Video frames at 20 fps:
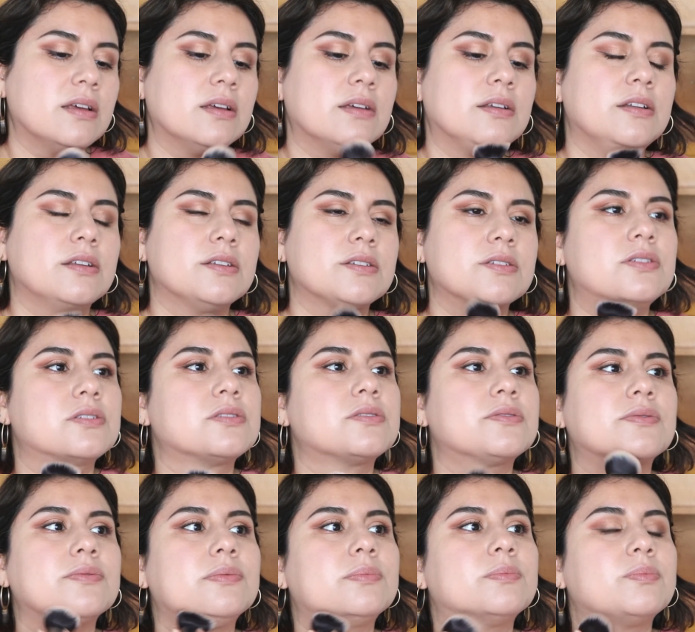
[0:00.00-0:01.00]
And
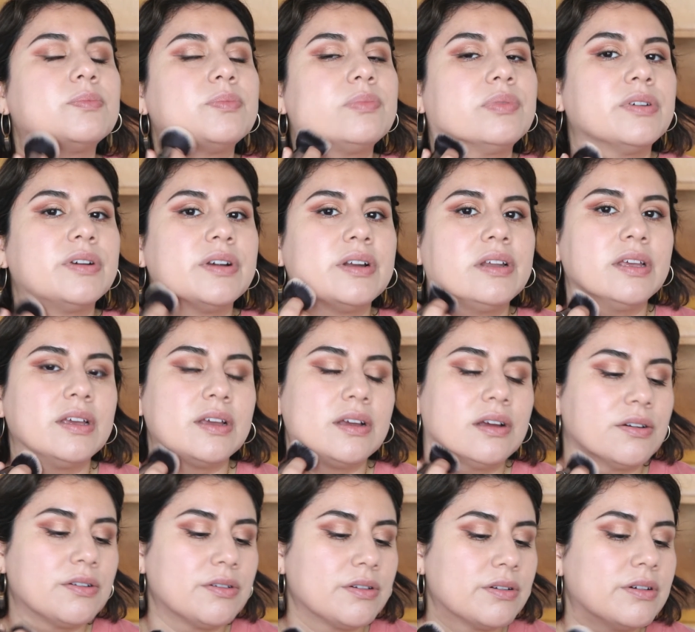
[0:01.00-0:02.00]
it's pretty
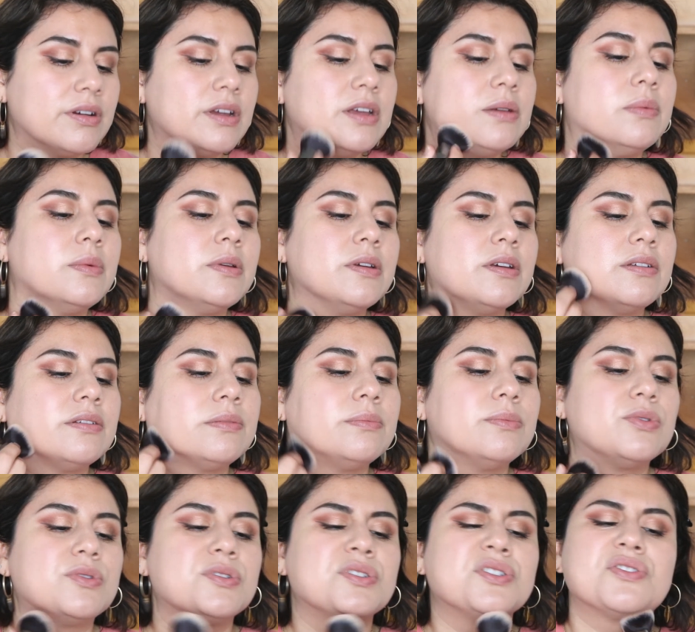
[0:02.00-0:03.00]
creamy and
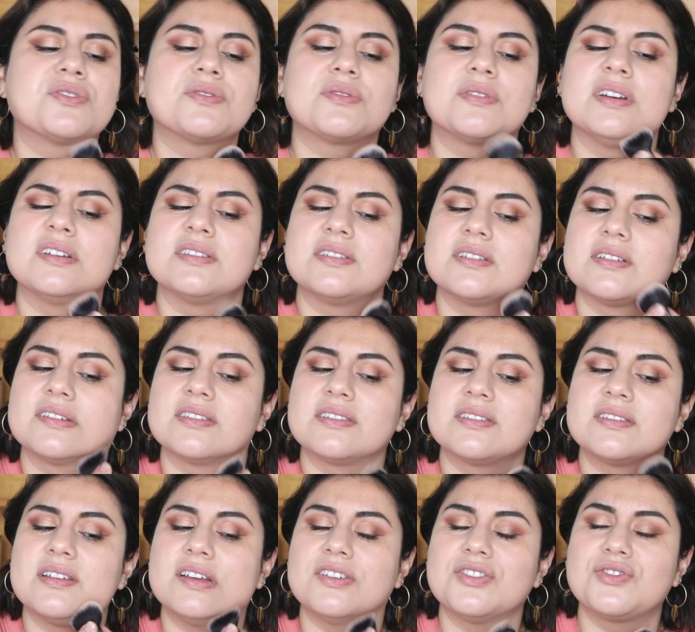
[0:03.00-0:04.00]
moisturizing.
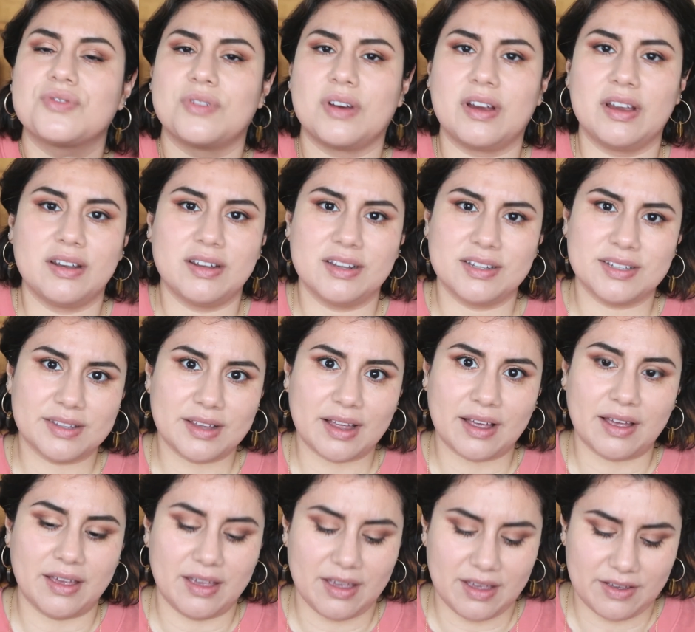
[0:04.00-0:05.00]
It's not dry and it's
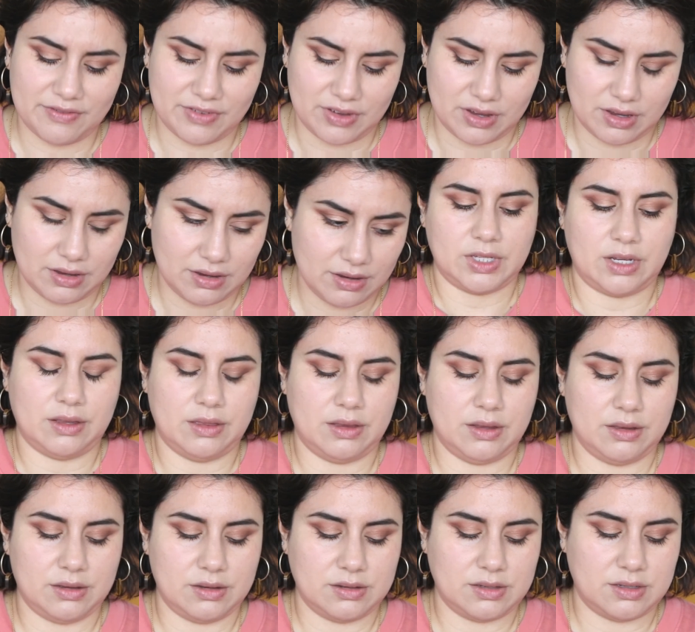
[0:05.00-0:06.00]
not heavy. I
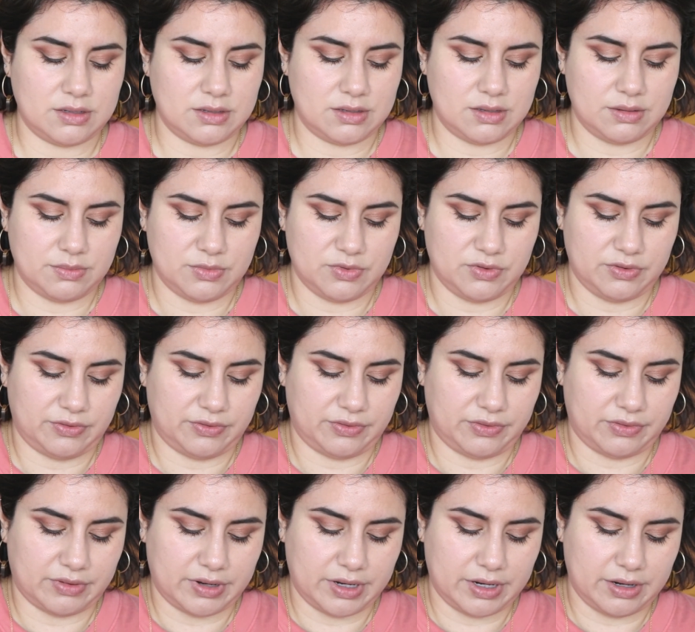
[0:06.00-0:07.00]
think this is the most
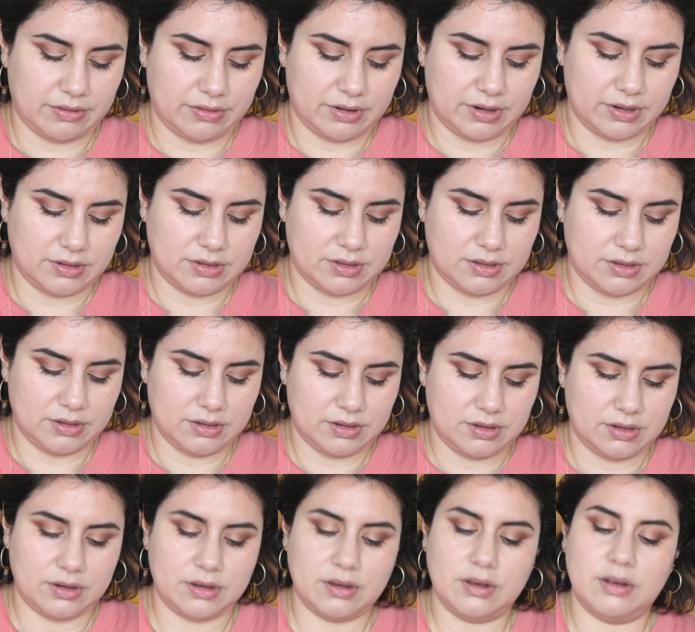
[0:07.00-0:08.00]
fragrant
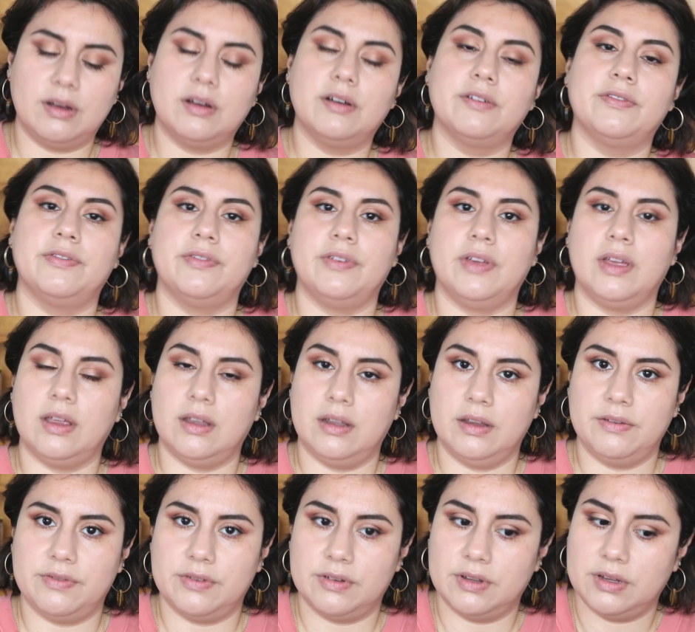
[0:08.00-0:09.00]
of
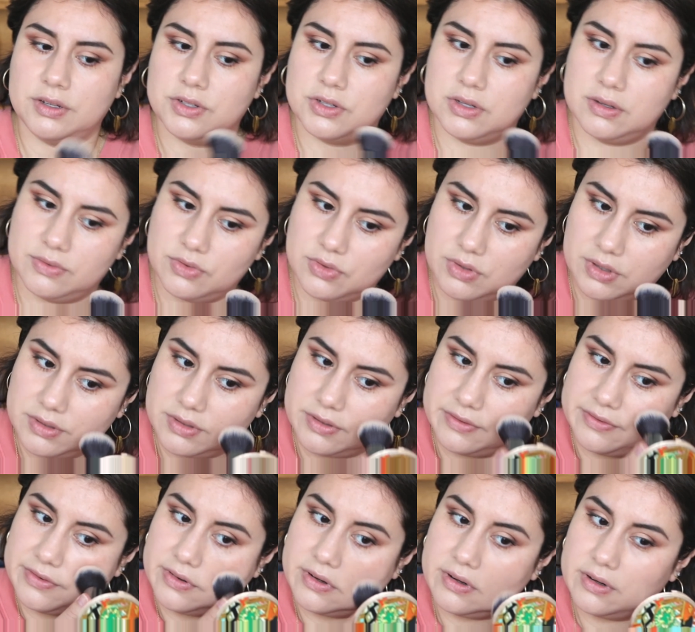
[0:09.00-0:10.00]
any foundation I've tried so
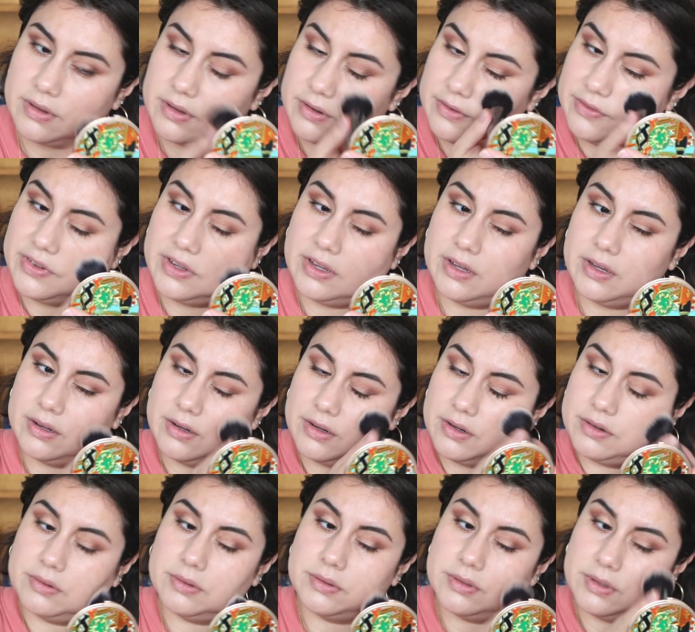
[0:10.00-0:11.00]
far. They're vegan and
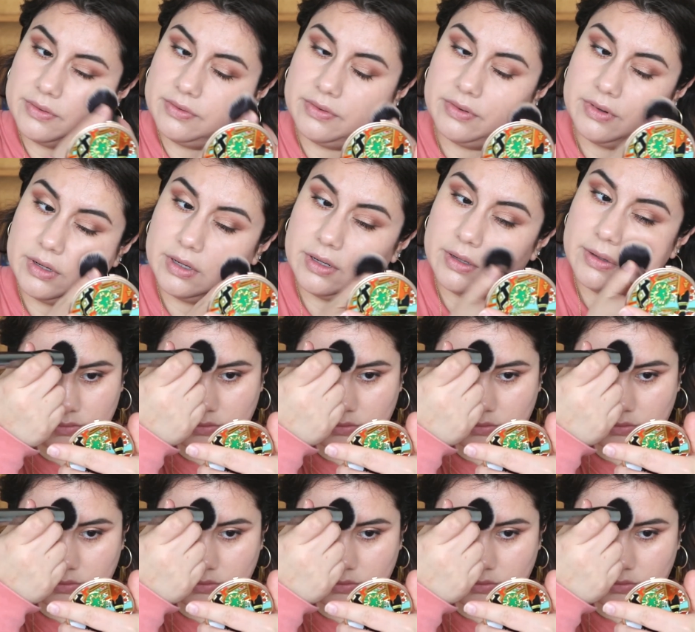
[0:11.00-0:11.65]
cruelty free.